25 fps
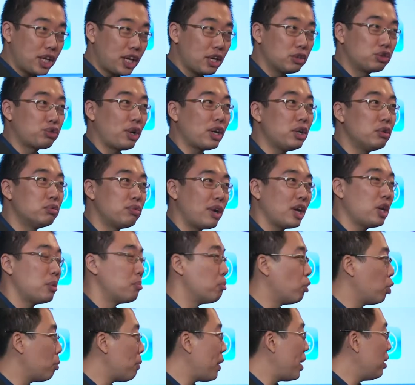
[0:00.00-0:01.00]
that you're trying to run
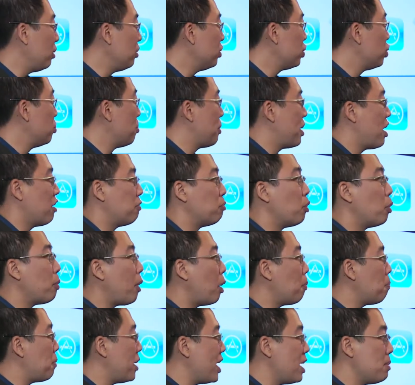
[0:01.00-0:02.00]
on mobile, you may have
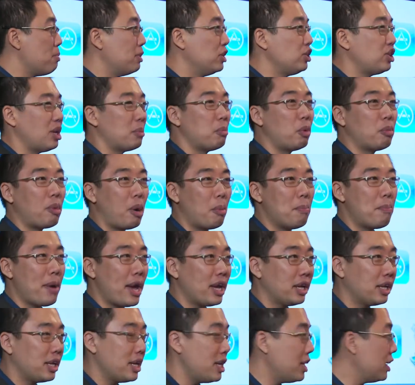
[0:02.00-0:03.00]
mobile payments, you have mobile
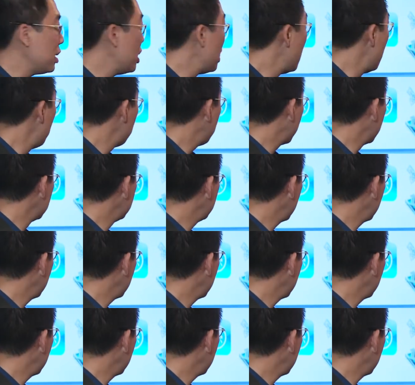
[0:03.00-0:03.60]
banking, but the